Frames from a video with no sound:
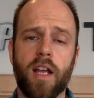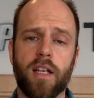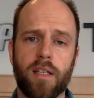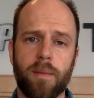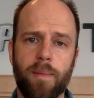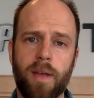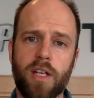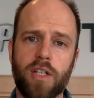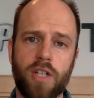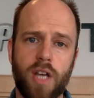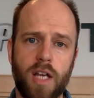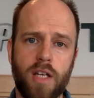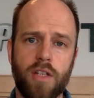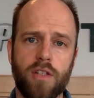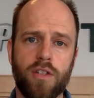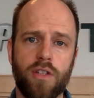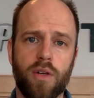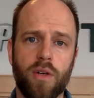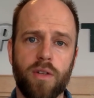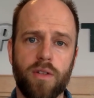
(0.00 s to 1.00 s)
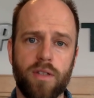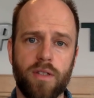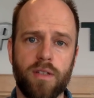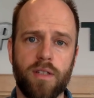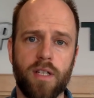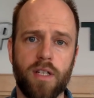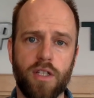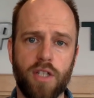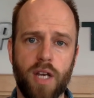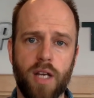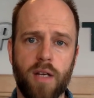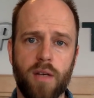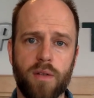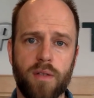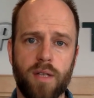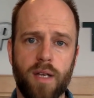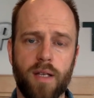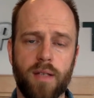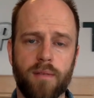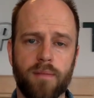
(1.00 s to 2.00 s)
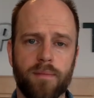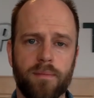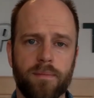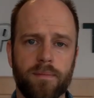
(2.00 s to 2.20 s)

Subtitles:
to make changes to your existing Django site.